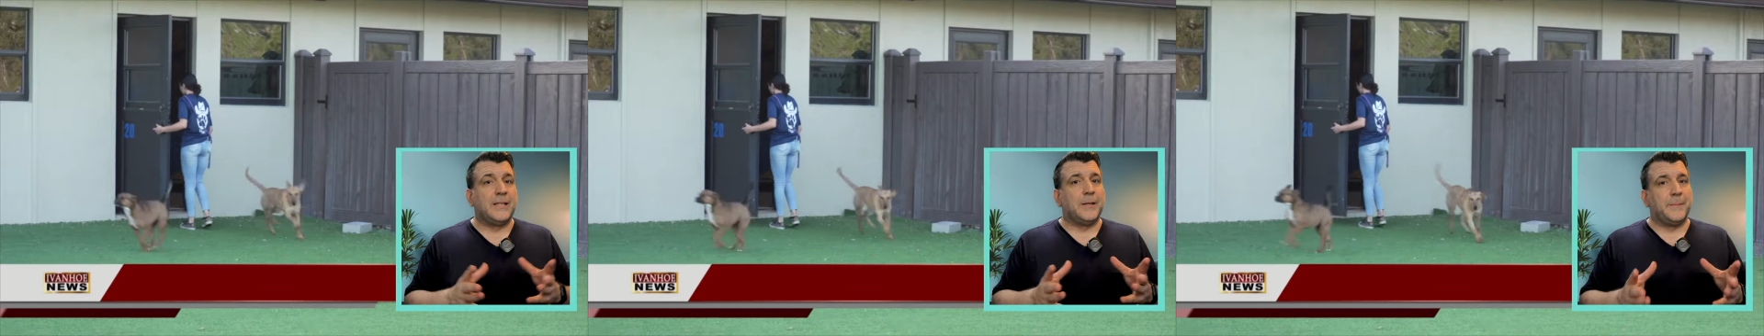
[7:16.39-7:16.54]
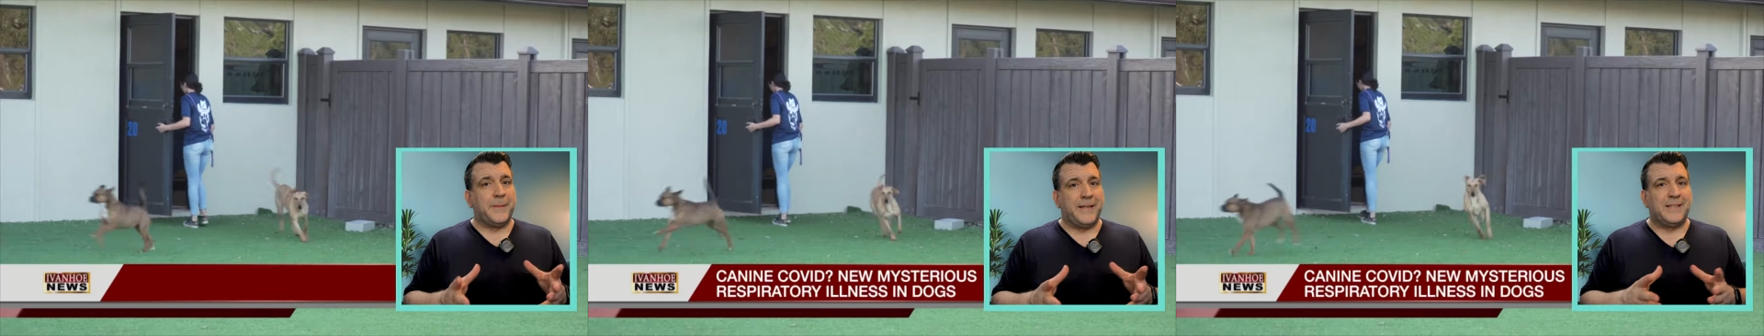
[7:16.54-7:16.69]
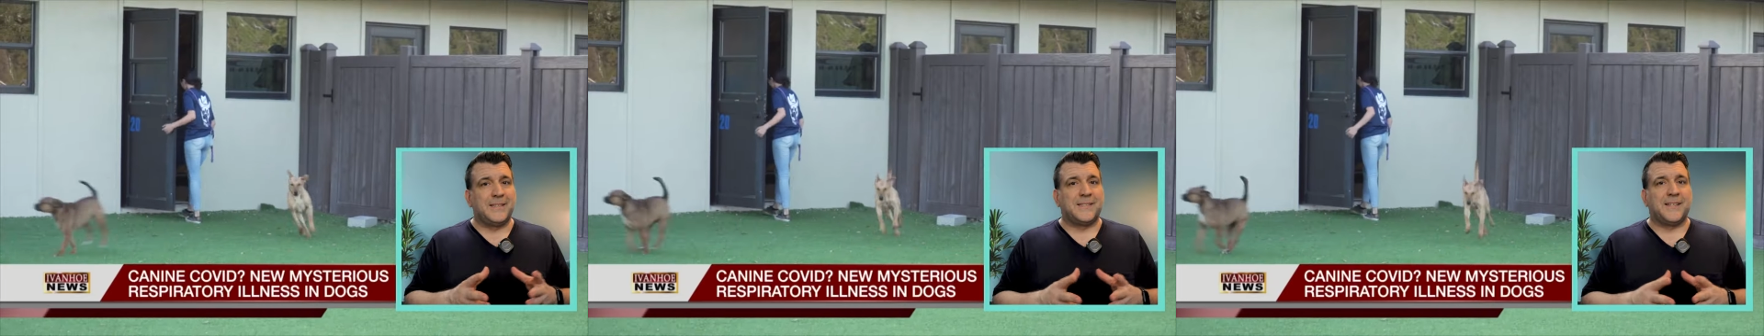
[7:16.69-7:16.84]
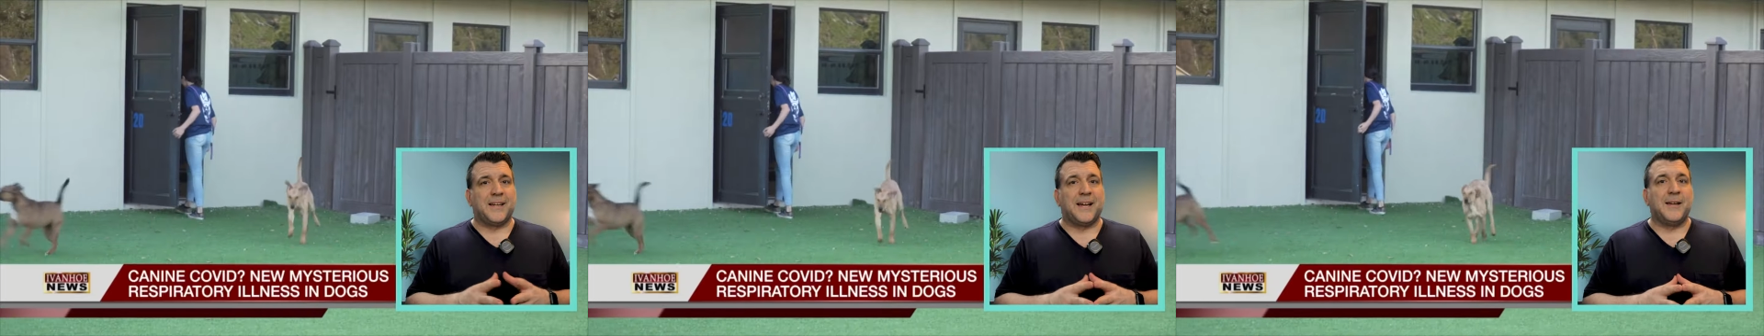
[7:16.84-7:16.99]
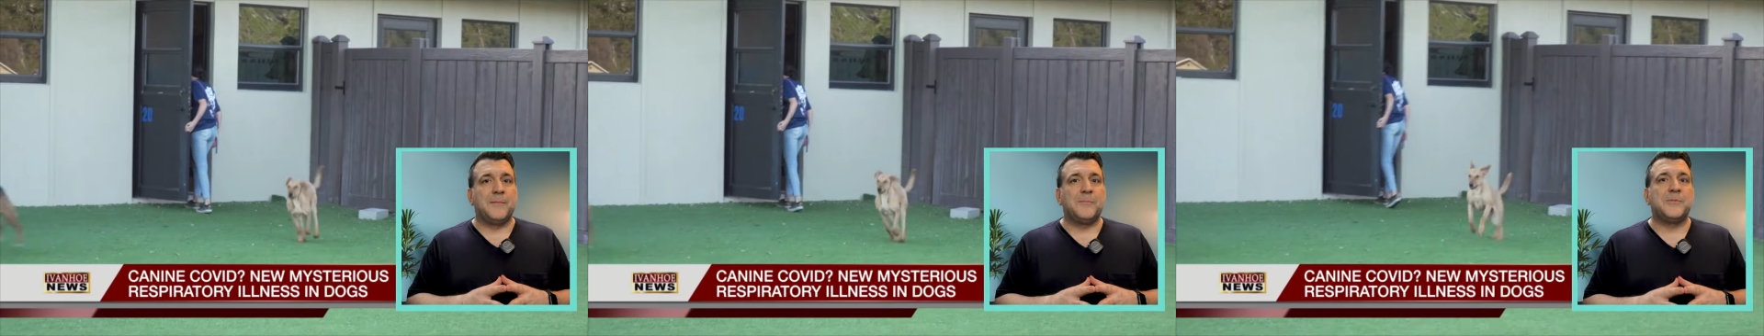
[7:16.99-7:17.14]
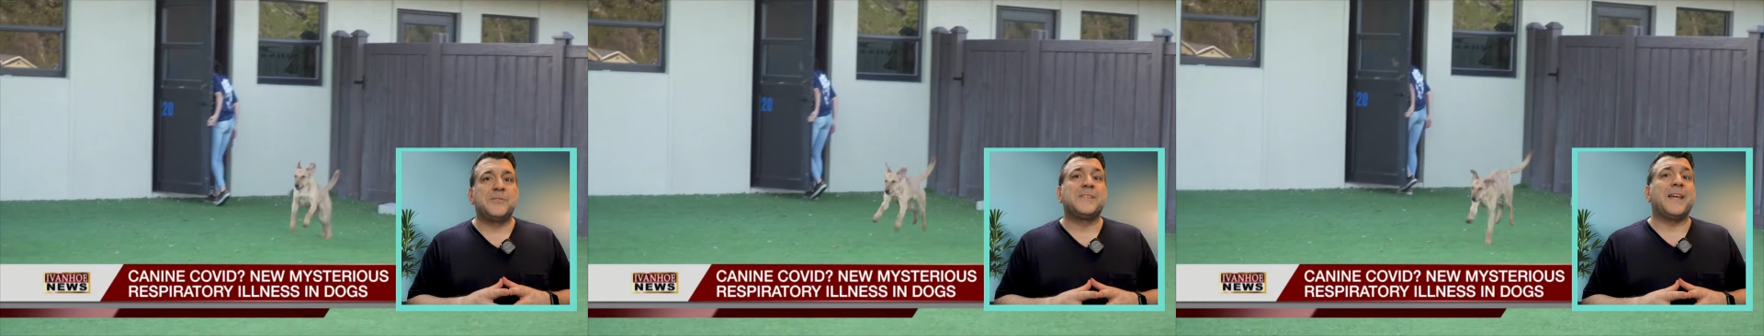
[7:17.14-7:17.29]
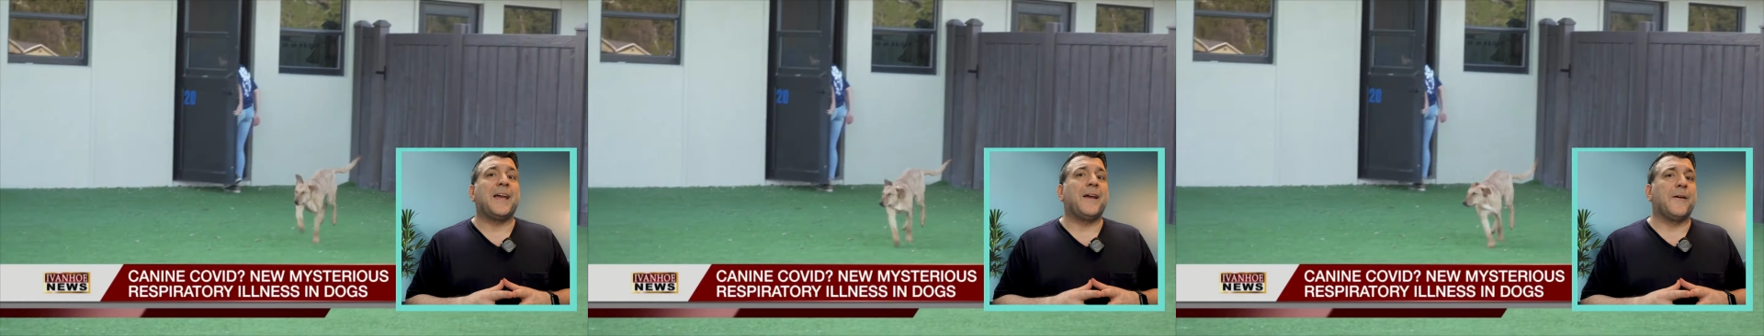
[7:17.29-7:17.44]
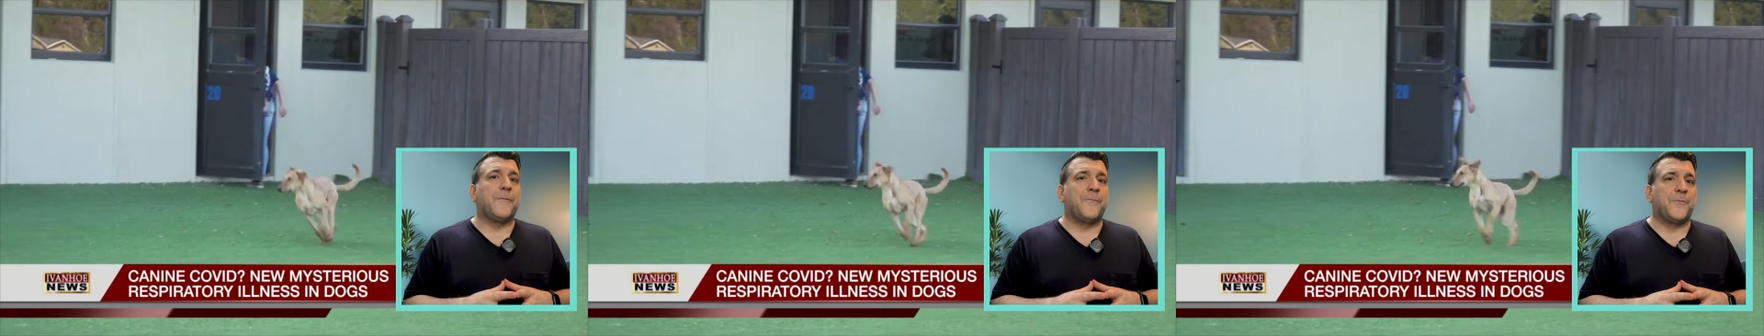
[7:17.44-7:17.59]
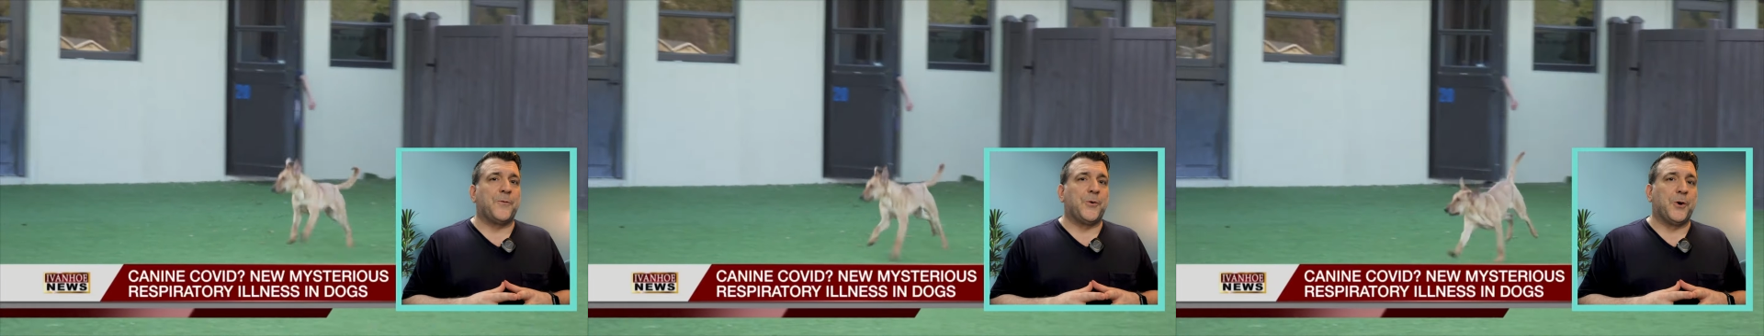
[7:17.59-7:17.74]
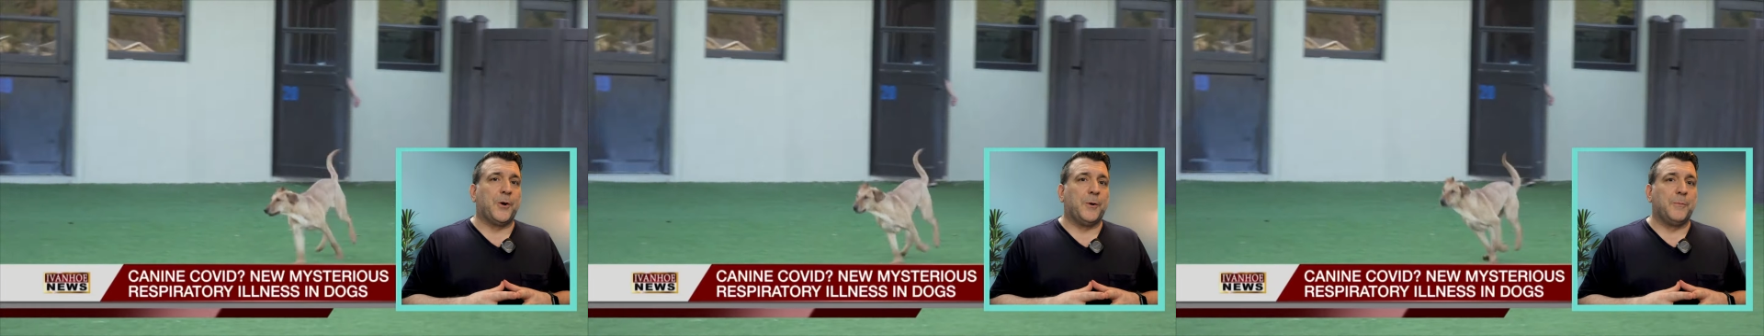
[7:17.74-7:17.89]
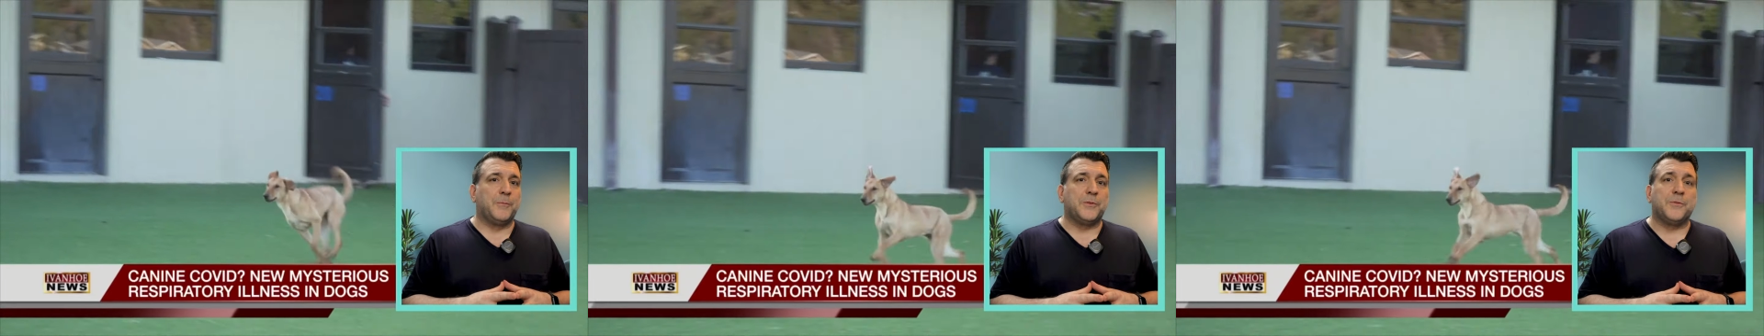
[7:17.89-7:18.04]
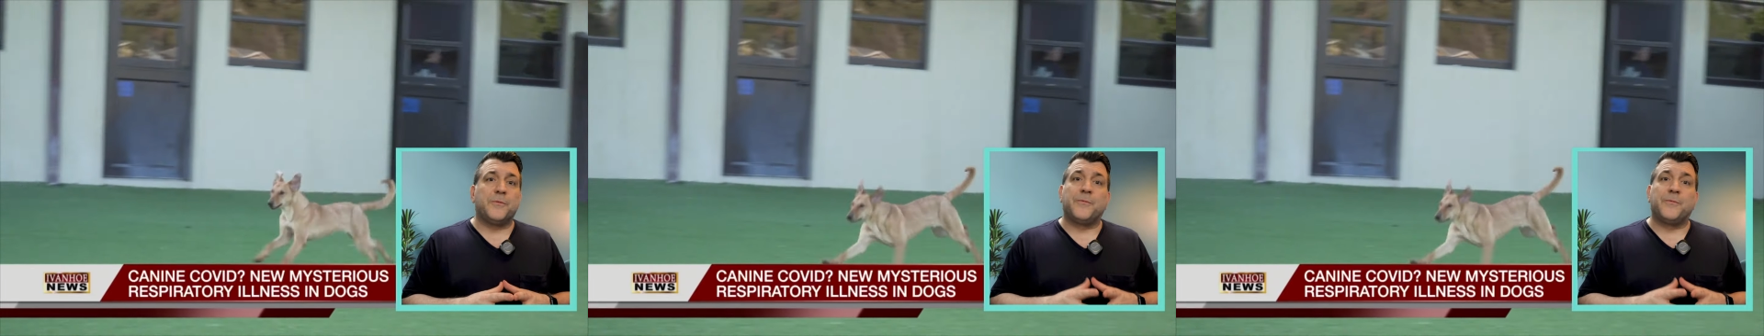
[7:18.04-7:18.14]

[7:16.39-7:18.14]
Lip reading: In the meantime, stay informed,